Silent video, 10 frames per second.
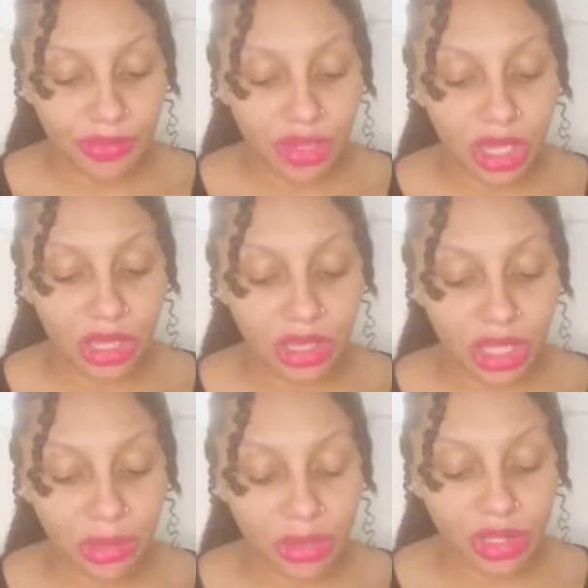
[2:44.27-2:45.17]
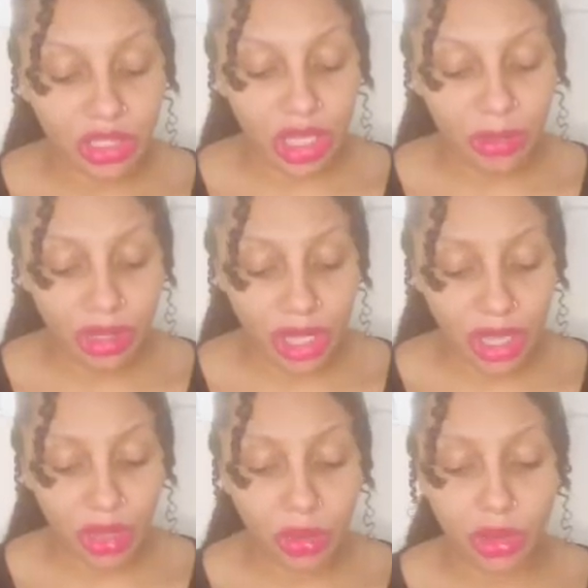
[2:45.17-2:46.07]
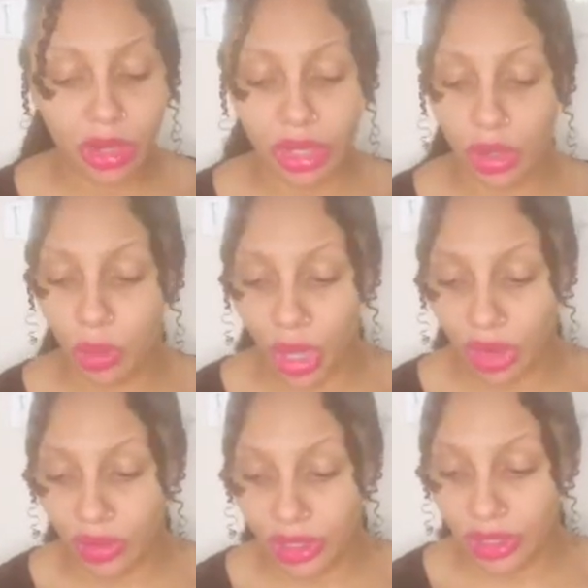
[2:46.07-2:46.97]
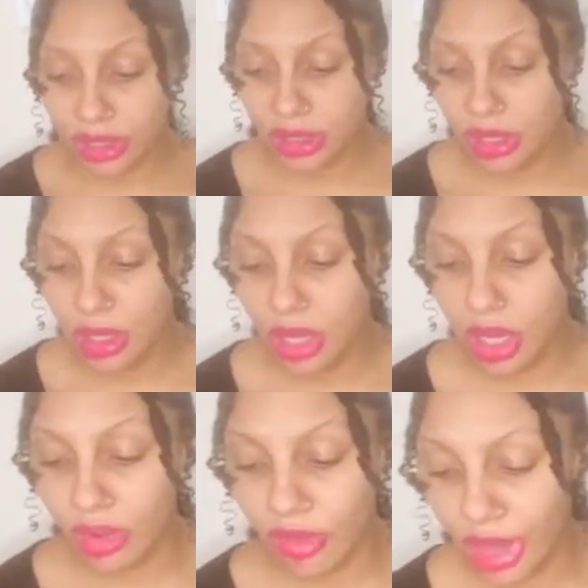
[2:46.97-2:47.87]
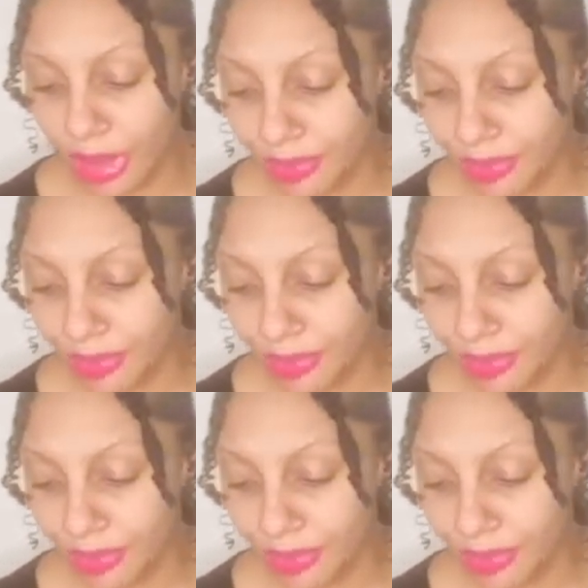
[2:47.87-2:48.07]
a Libra, Gemini, or an Aquarius, all right?